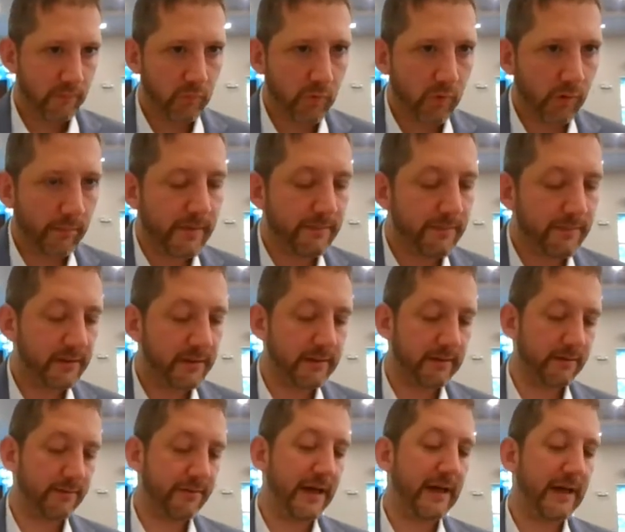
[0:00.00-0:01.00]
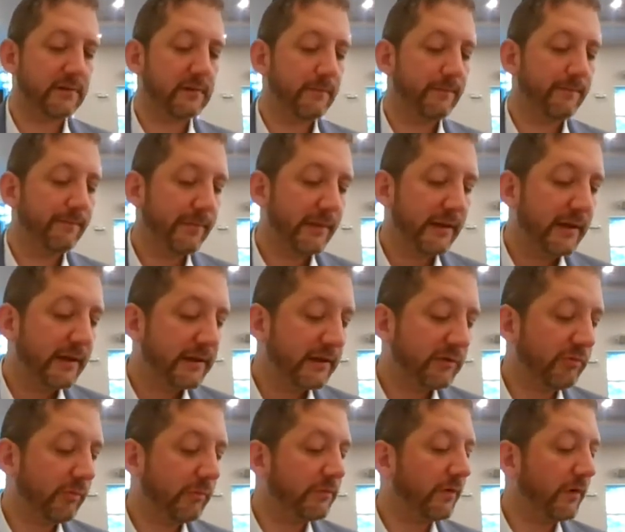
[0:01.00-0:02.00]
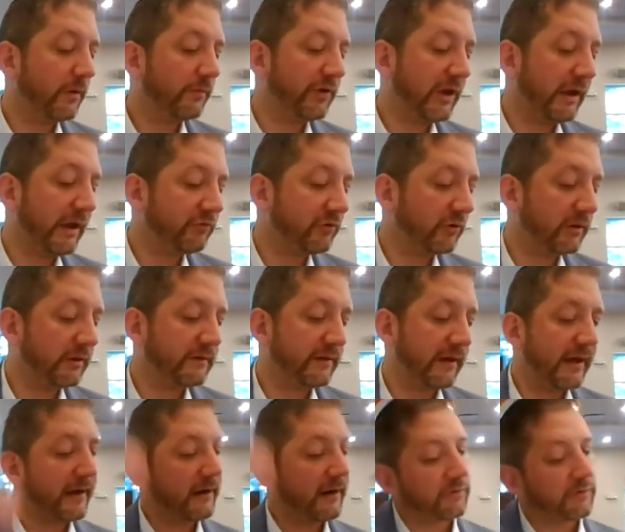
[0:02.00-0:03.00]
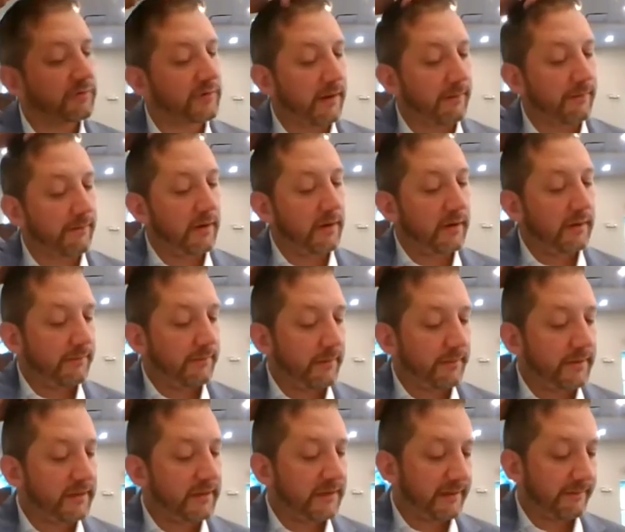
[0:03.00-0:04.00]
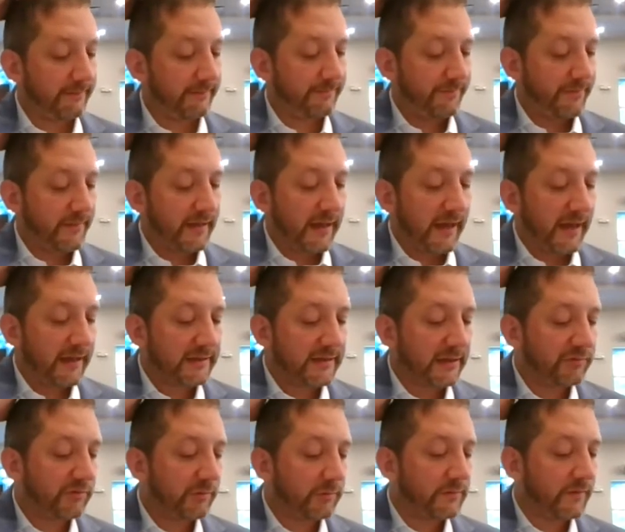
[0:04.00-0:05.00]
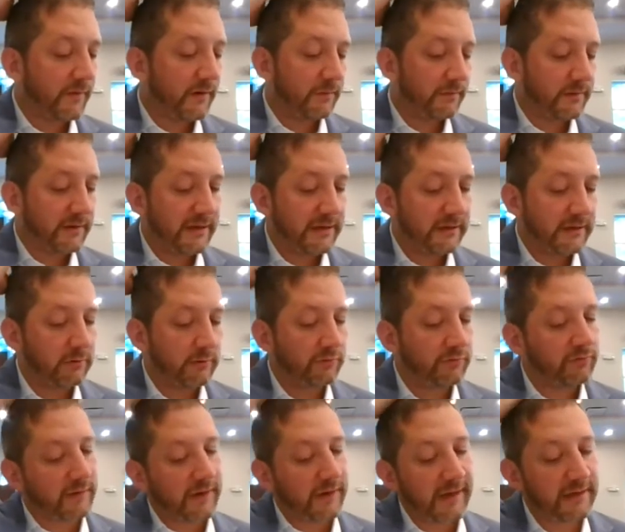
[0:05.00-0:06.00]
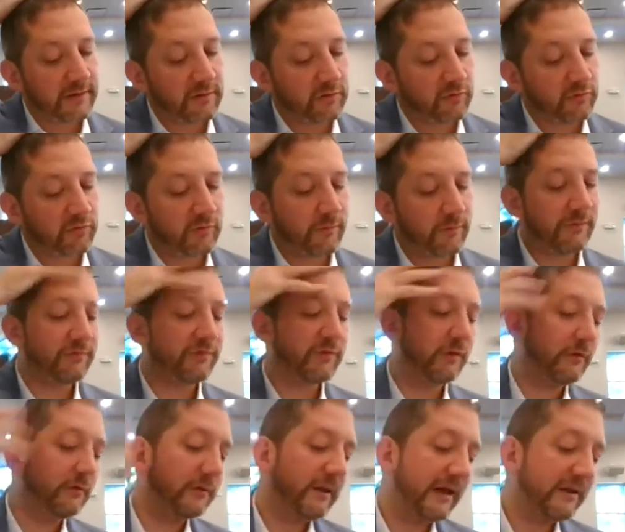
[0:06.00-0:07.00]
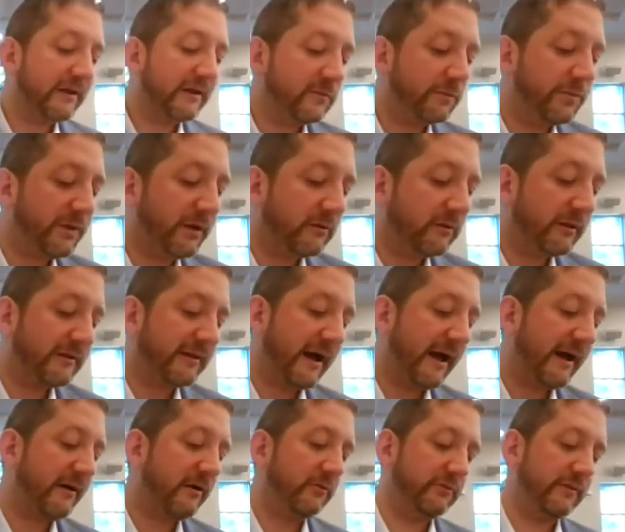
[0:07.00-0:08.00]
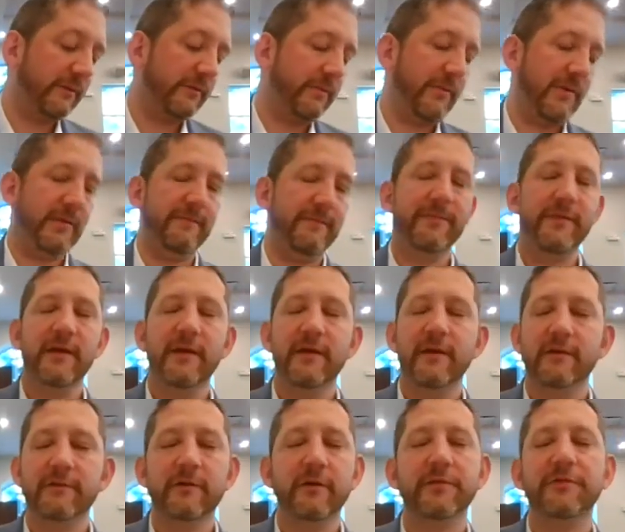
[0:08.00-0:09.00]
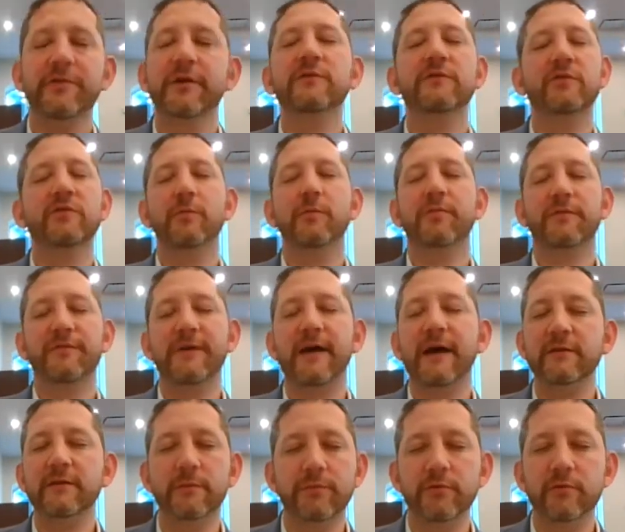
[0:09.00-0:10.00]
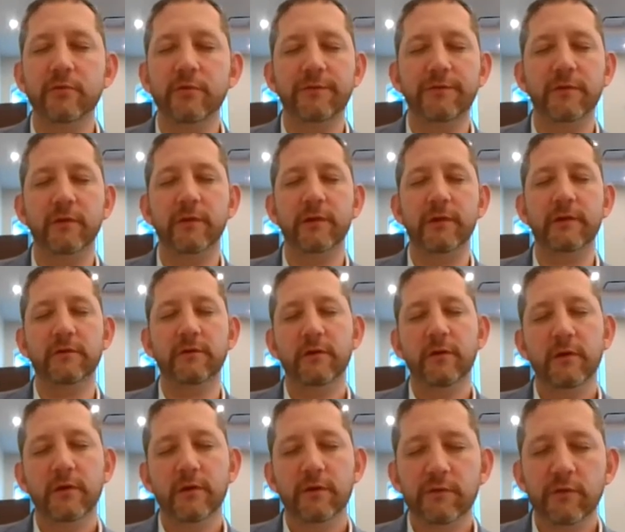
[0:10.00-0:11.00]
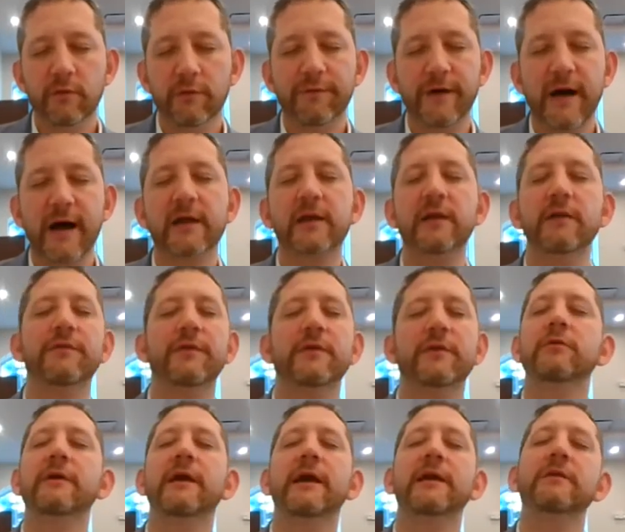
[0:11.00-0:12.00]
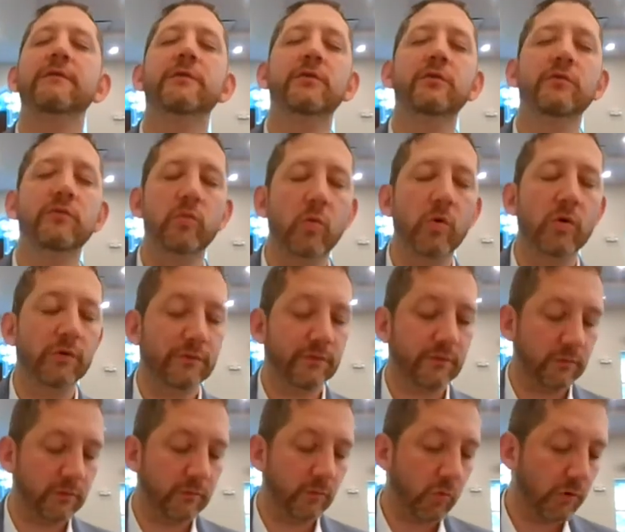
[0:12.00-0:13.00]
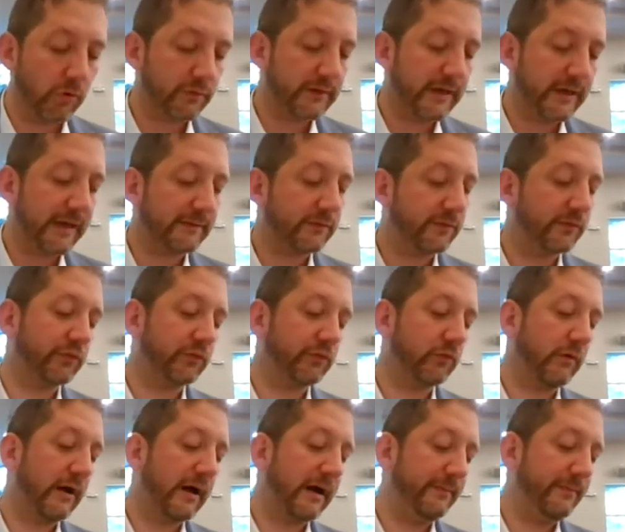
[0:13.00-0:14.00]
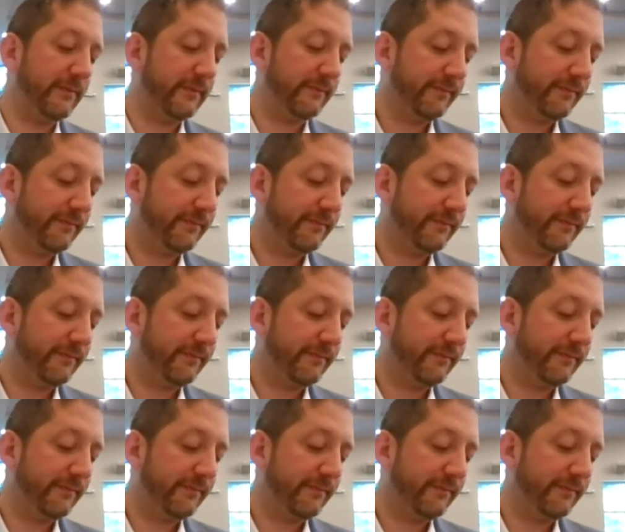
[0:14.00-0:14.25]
We're all mimicking that. Yishnum dvarim she'efshar l'ta'er osam b'milim, ach yishnum dvarim ke'ilu she'ein shum efsharot lahasbir l'ta'er otam. There are things so profound and beautiful and so evocative that you can't even use words to. Words can't describe.